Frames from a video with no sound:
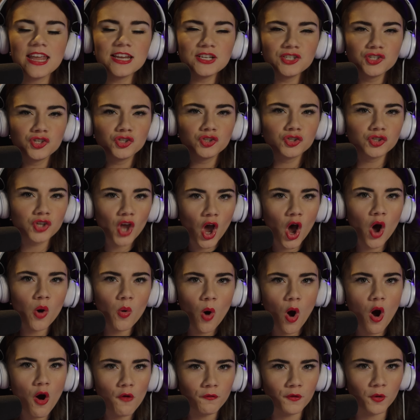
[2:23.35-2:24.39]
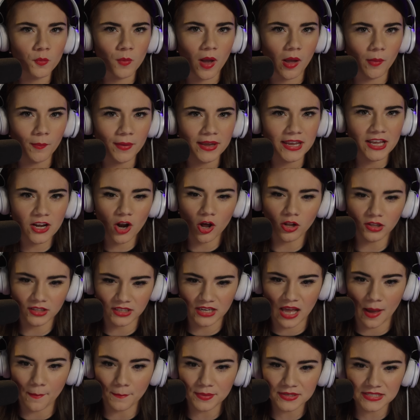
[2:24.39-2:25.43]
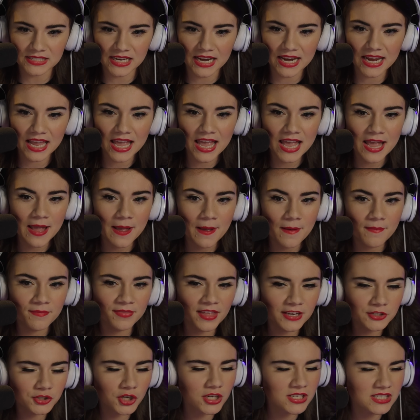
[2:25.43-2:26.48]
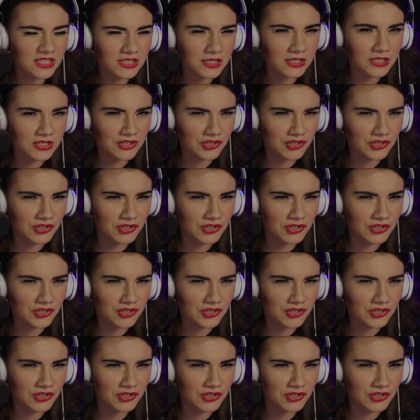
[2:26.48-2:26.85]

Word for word: is so overwhelming and all encompassing that just